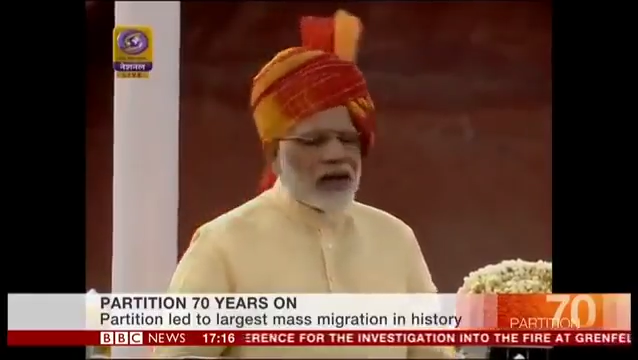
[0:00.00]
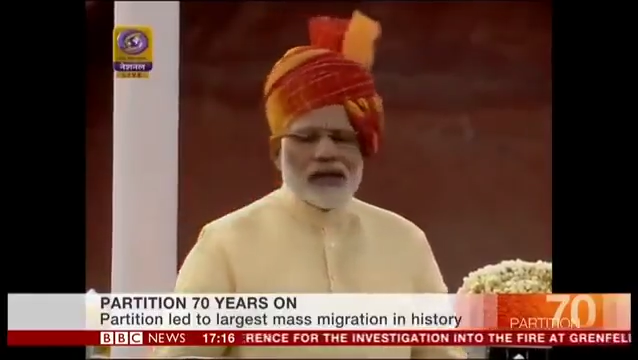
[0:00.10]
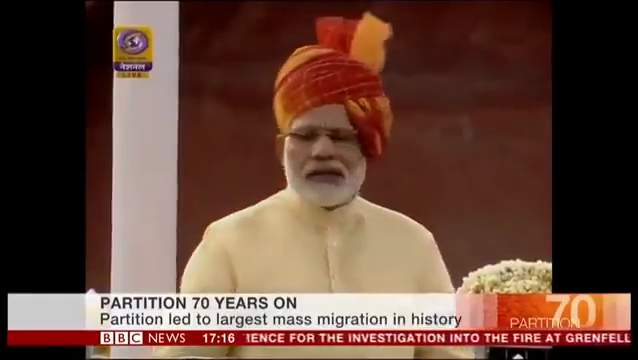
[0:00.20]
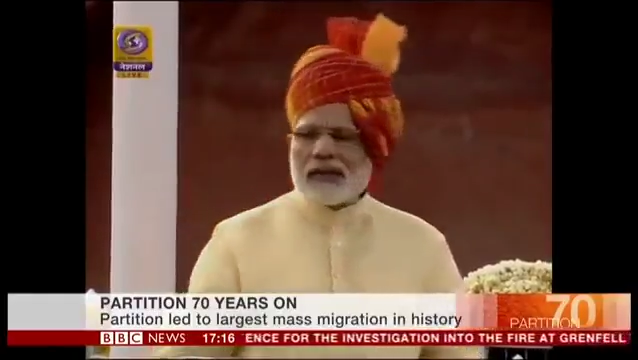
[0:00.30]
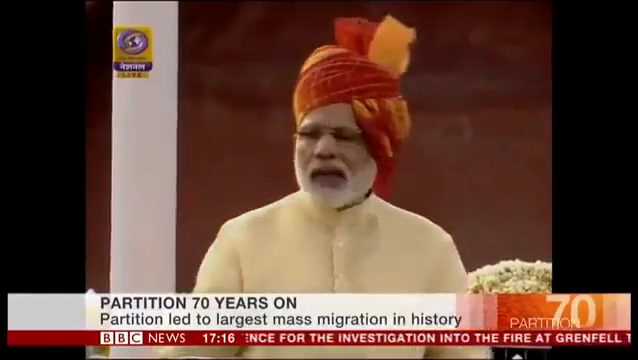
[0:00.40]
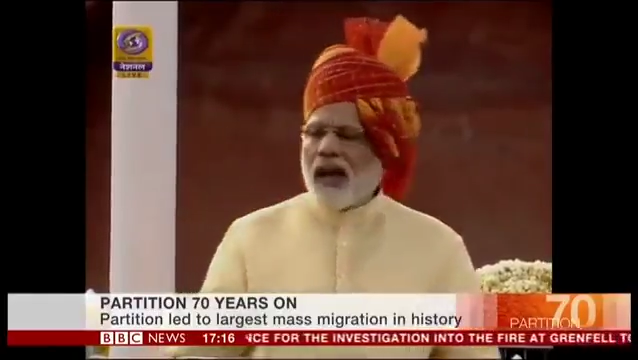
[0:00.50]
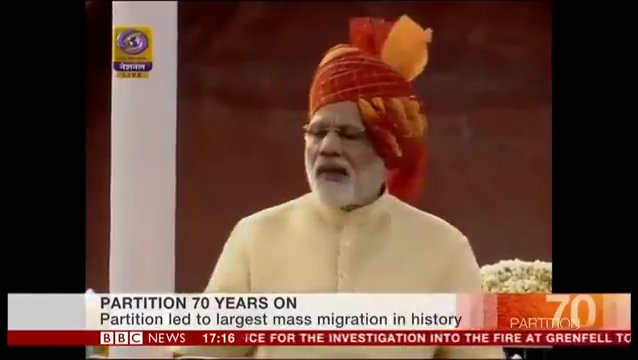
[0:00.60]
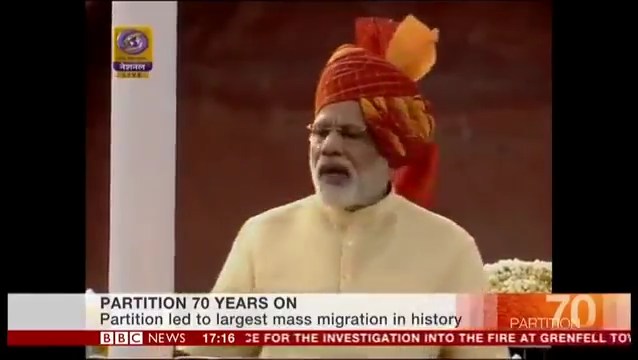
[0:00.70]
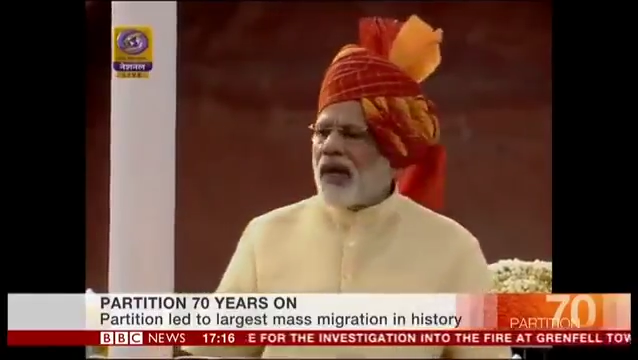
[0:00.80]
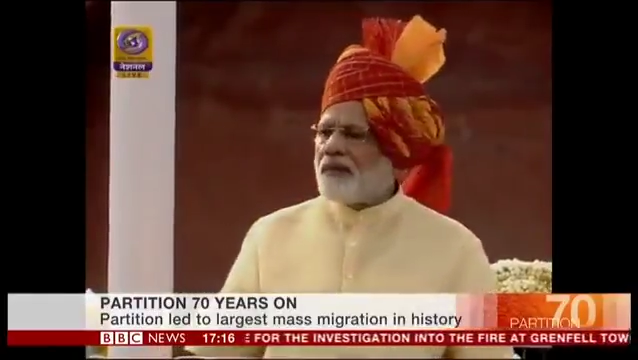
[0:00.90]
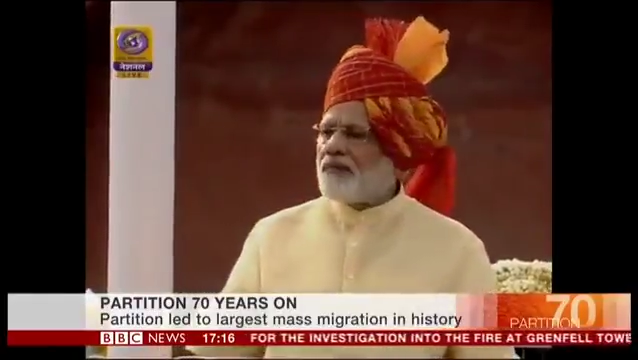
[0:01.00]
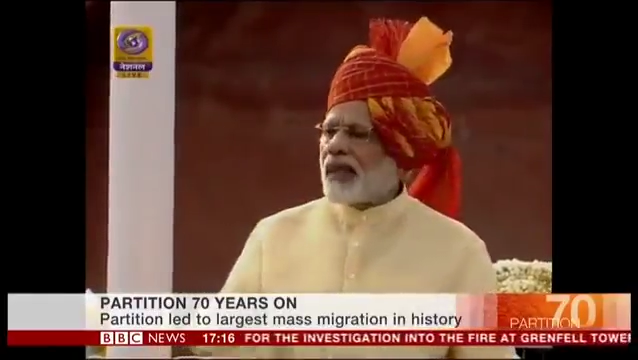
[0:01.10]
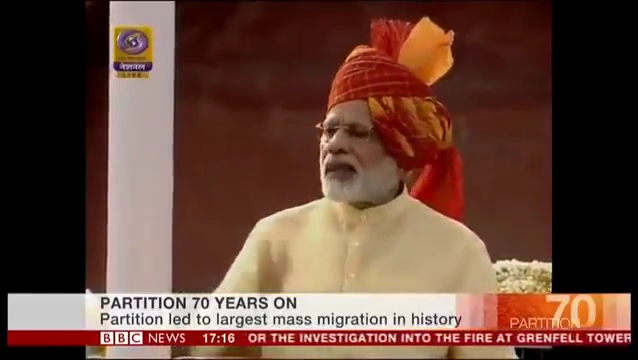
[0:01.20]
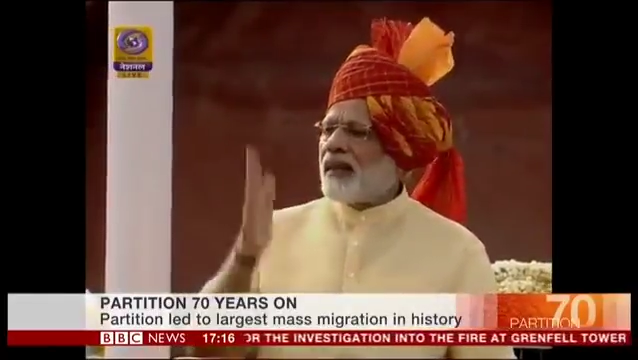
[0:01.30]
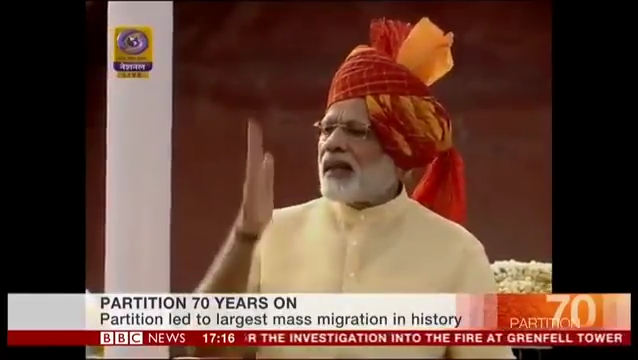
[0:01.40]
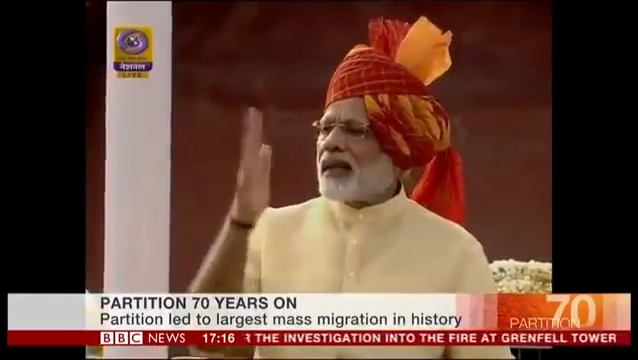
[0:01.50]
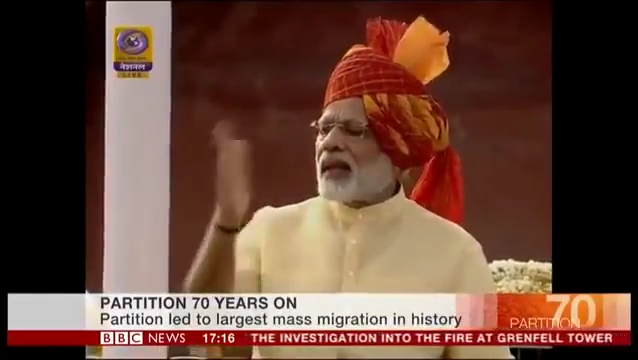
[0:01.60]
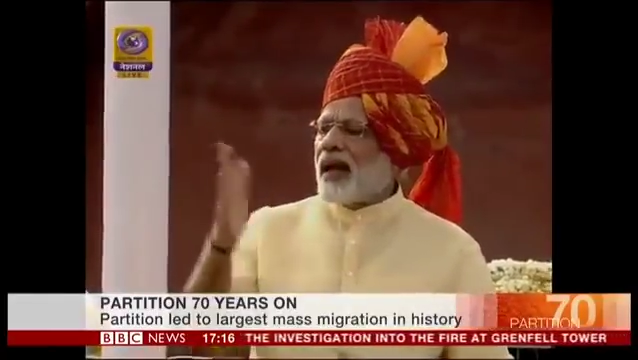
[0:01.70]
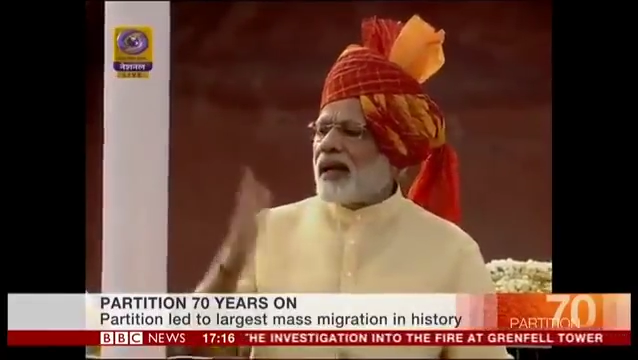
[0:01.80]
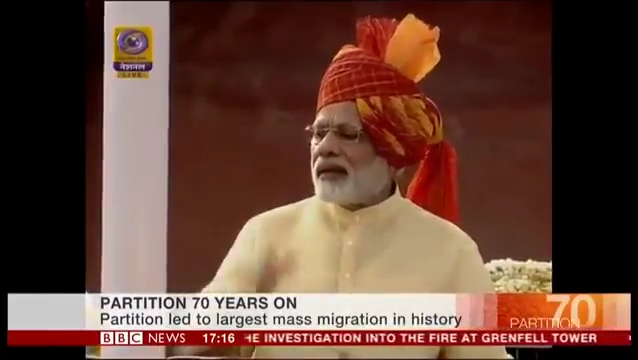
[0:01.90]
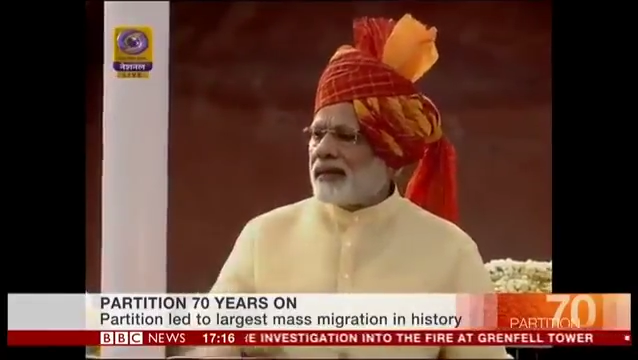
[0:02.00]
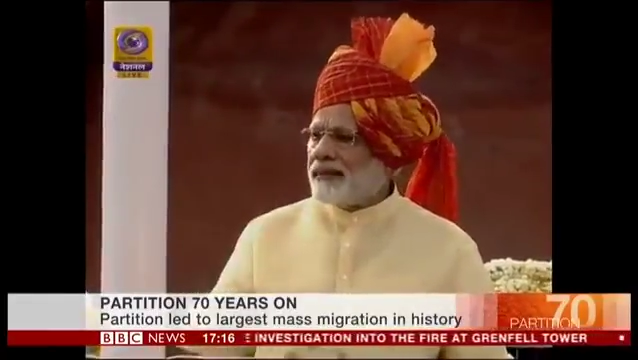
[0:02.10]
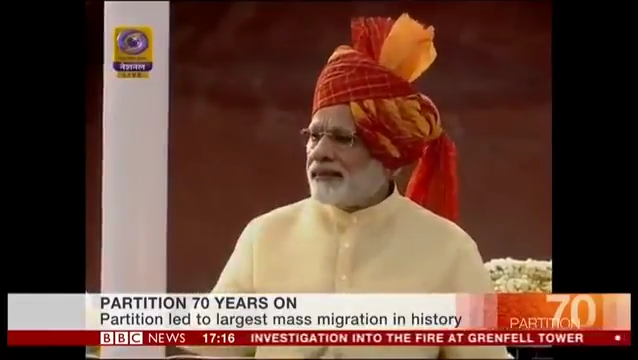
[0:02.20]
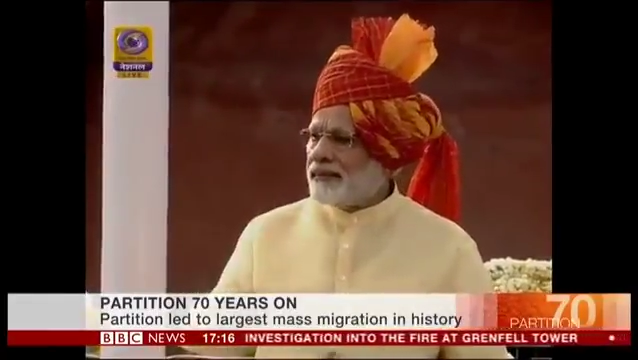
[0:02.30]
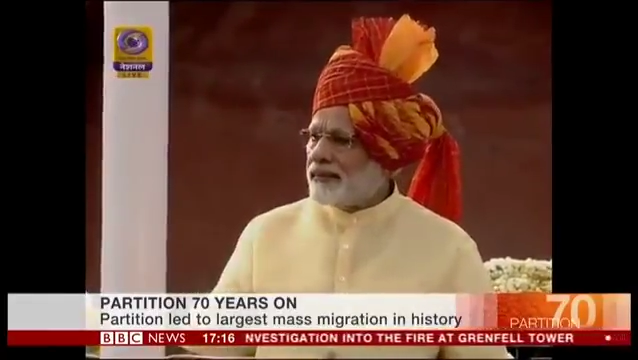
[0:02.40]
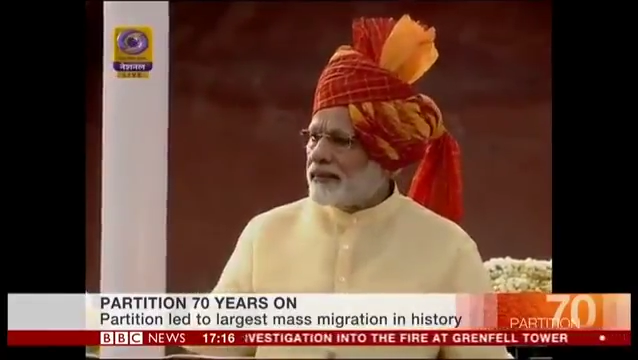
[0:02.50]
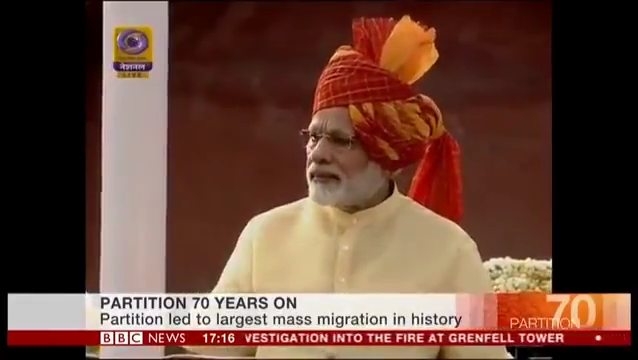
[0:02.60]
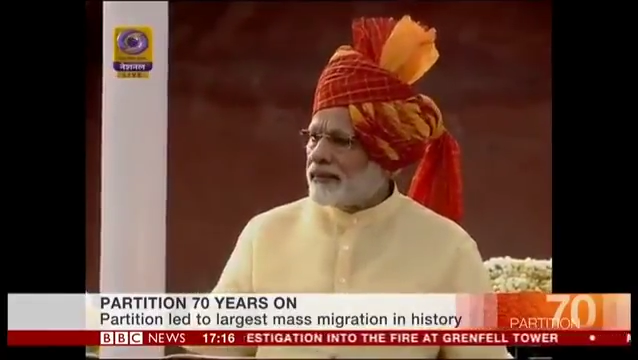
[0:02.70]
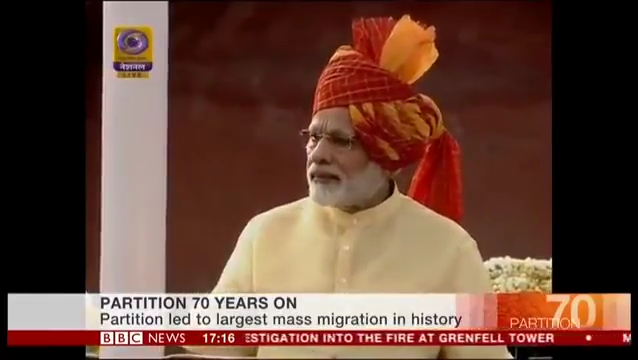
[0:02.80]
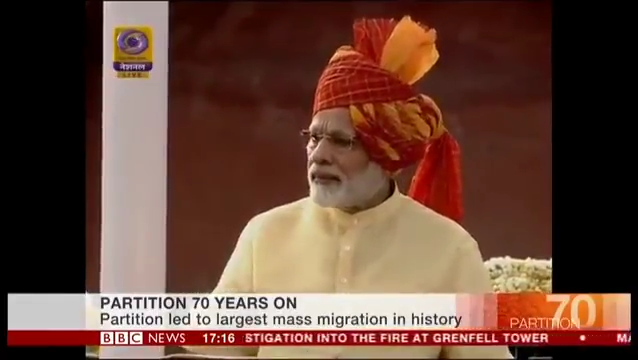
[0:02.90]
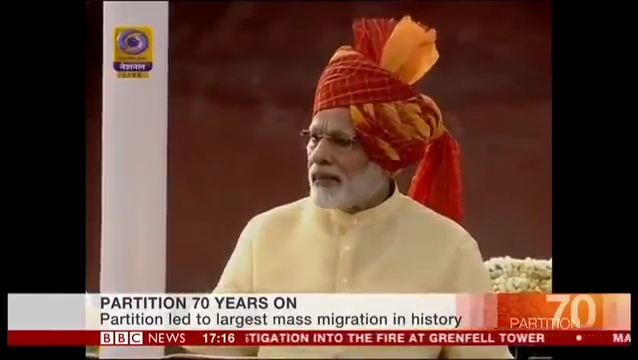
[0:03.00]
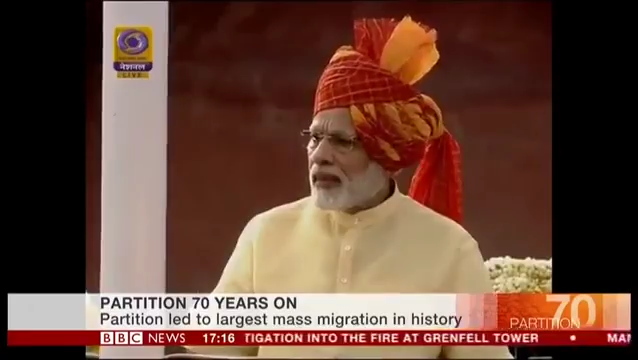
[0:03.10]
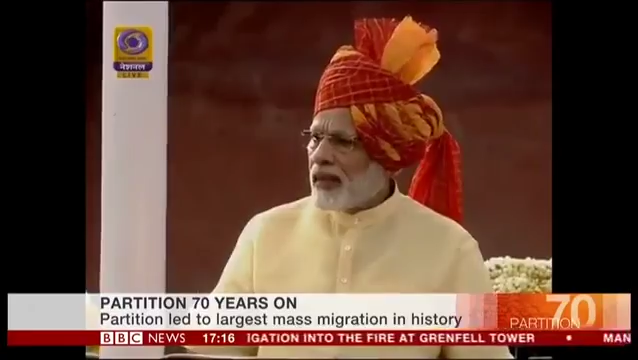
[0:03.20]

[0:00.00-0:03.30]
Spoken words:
for economic growth and development, and to ensure